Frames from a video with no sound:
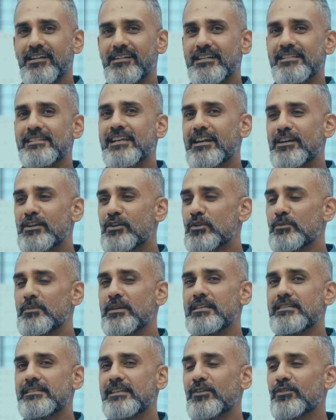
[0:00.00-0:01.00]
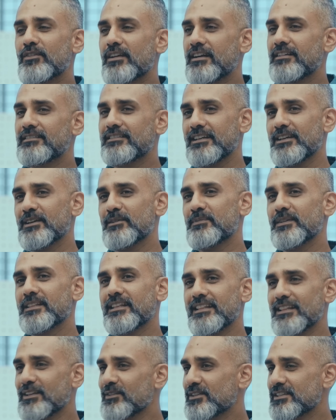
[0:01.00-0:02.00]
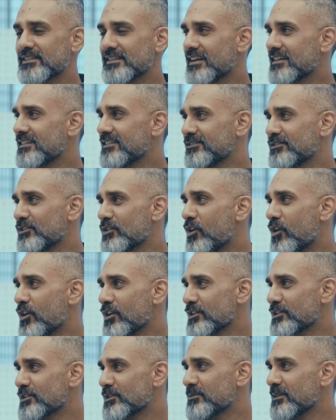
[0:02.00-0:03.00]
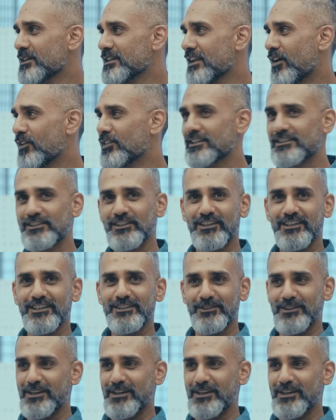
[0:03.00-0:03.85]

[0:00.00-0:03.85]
designed it to be easy to ride 3-up, and then there was like a full horror show because all the journalists were